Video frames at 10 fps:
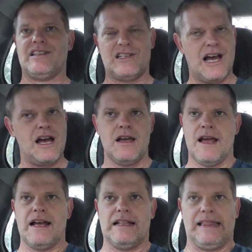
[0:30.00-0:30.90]
So,
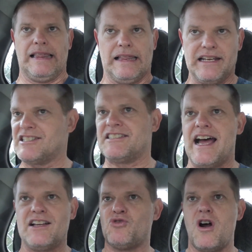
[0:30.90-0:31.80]
let's
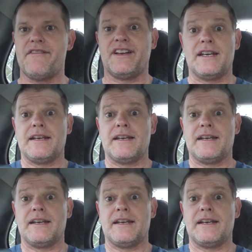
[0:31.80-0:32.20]
start driving.